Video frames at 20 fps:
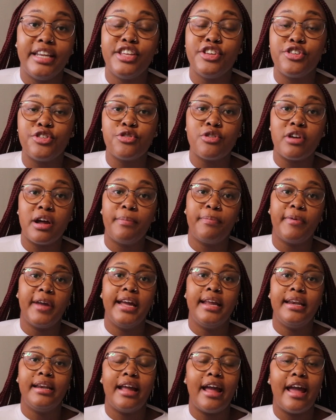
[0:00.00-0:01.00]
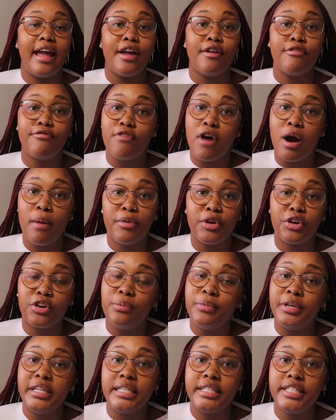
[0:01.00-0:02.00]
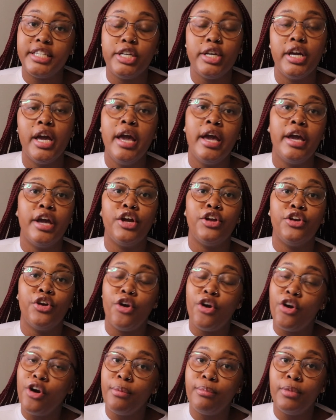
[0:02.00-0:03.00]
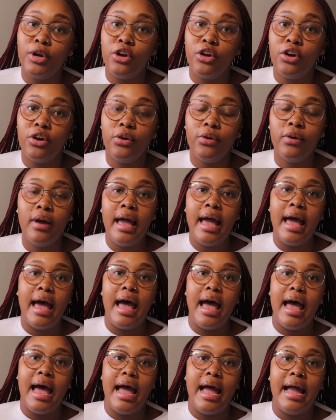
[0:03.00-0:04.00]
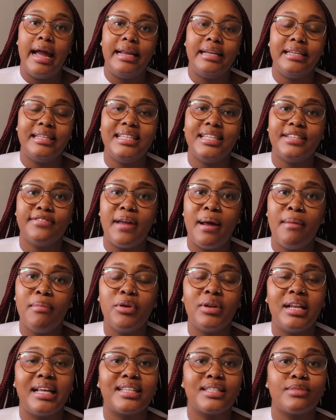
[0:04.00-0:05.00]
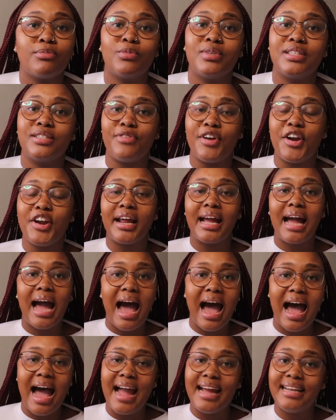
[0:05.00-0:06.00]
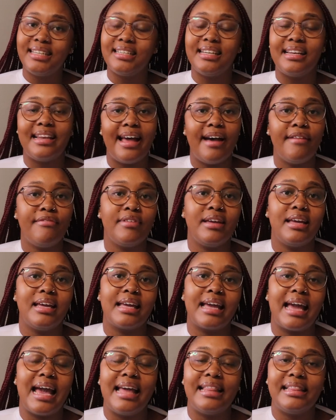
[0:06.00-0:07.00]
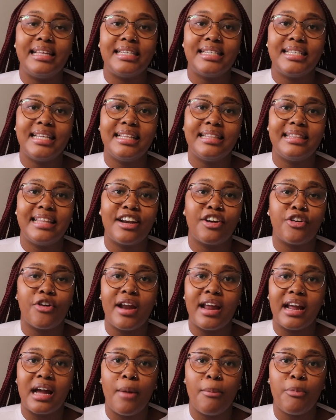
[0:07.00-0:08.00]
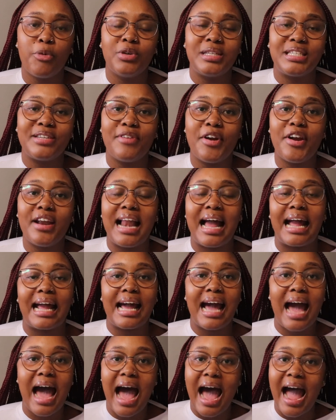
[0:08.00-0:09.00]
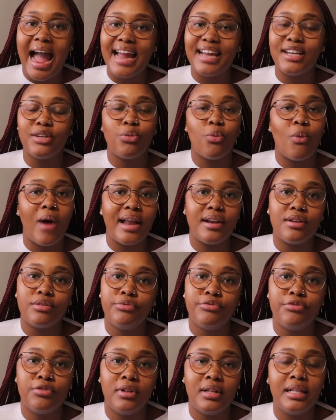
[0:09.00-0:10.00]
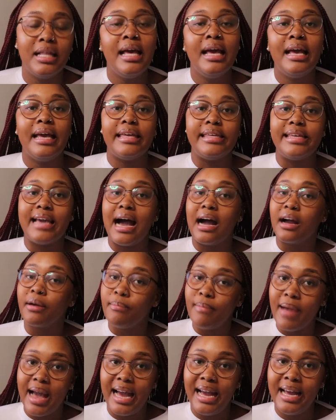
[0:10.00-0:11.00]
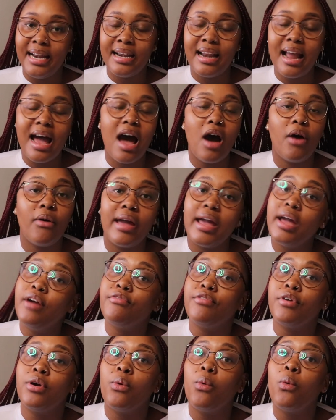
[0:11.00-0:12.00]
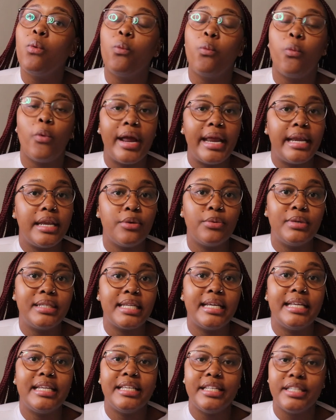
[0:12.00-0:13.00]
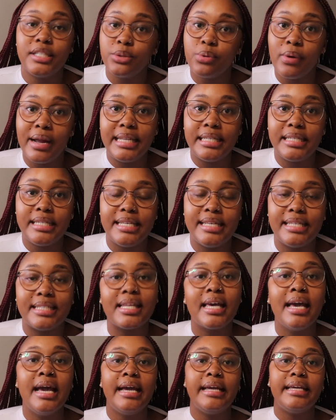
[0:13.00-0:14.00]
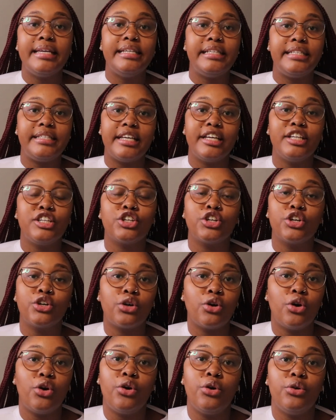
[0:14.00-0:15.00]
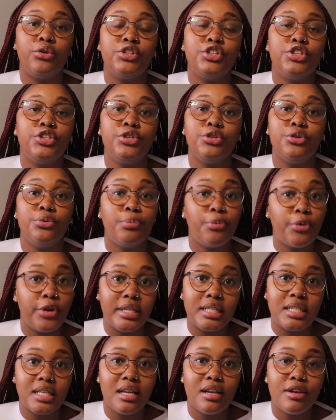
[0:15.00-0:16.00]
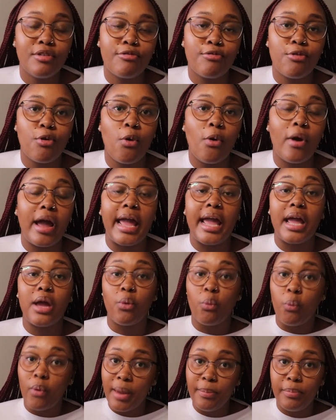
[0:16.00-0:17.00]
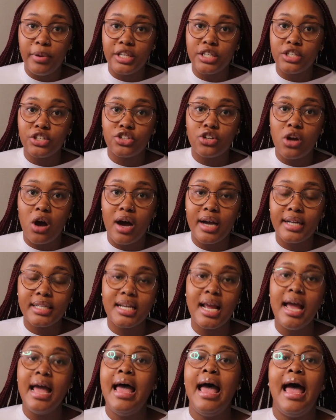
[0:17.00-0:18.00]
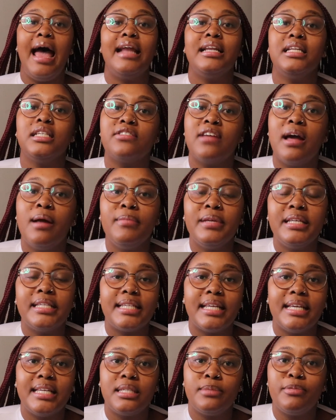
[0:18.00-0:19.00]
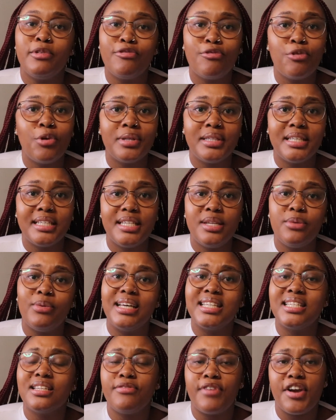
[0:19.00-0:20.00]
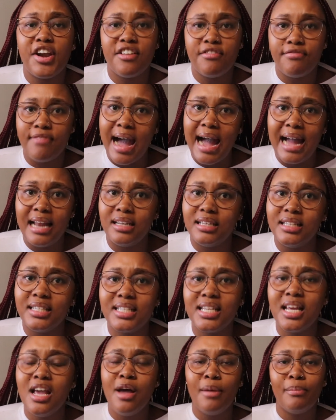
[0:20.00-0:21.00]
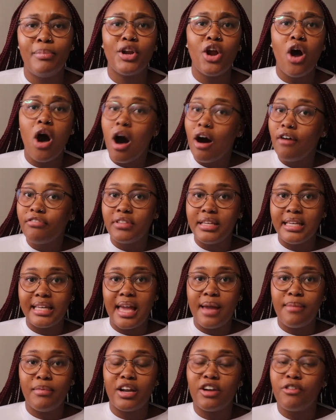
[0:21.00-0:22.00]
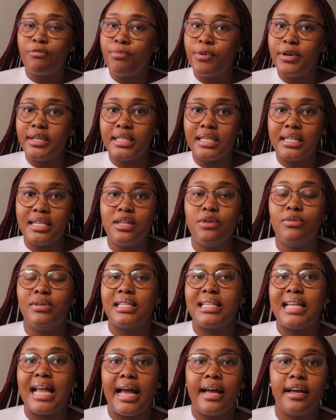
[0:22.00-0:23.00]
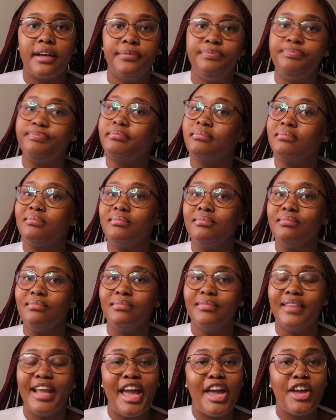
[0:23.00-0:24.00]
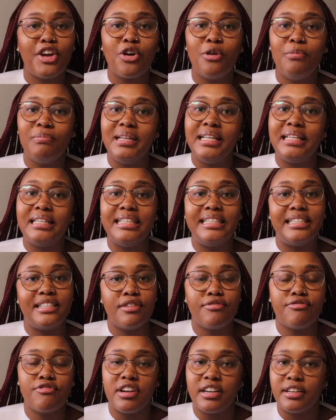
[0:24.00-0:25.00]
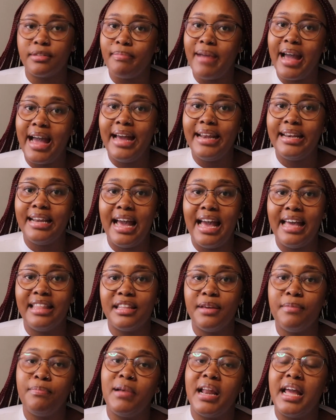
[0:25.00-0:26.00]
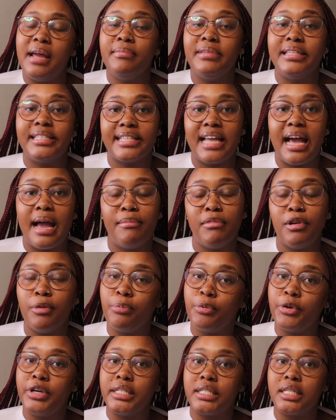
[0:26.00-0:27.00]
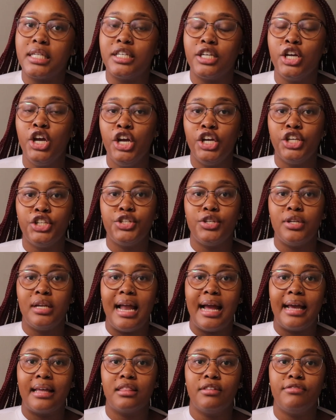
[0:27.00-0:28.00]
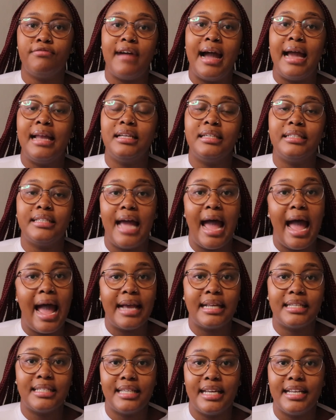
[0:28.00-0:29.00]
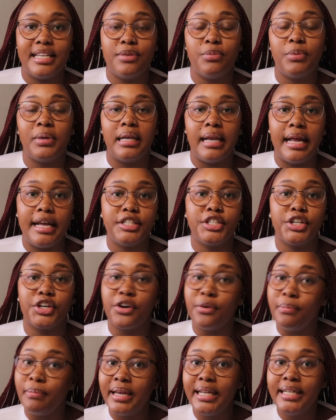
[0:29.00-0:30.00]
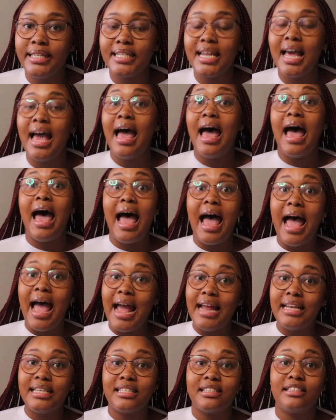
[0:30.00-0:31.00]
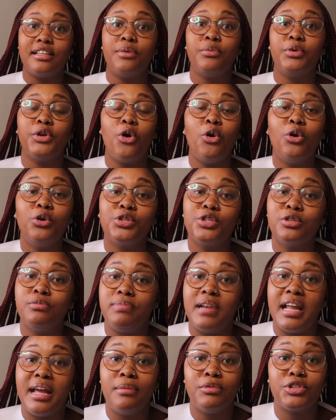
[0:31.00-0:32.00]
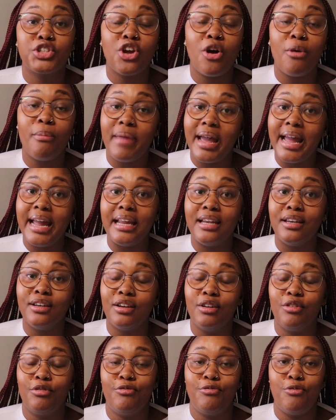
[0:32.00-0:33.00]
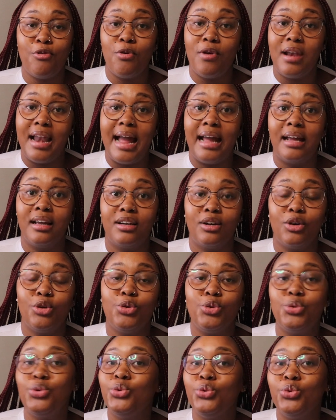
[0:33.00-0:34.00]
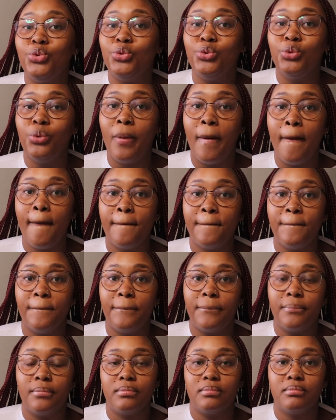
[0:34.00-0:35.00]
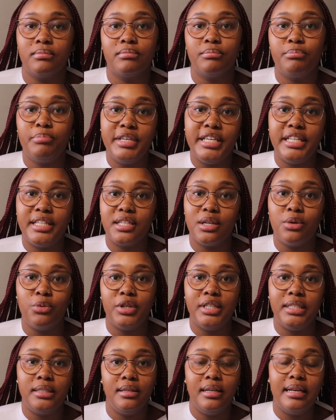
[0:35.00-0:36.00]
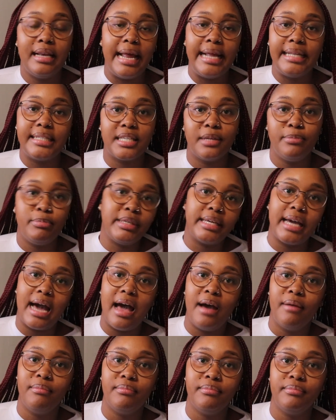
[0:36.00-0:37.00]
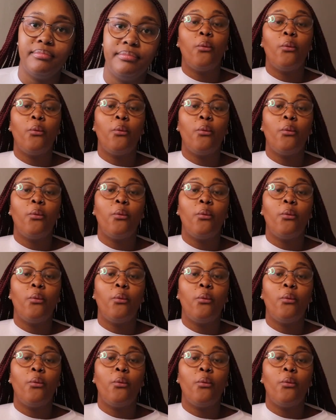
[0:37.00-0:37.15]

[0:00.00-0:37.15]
He grew up in a farming community in Ermelo, and his family was very kind and loving, and they said that growing up he was a very like kind, wonderful young man. However, when he was in his 20s, he did go to prison for a weapons charge, and his family says before this he wasn't very violent, but after he came out of prison he was like a completely different man, and they blame his time in prison to like the violent acts that he would later commit, and they would also blame Charmaine for like who Pieter would later become.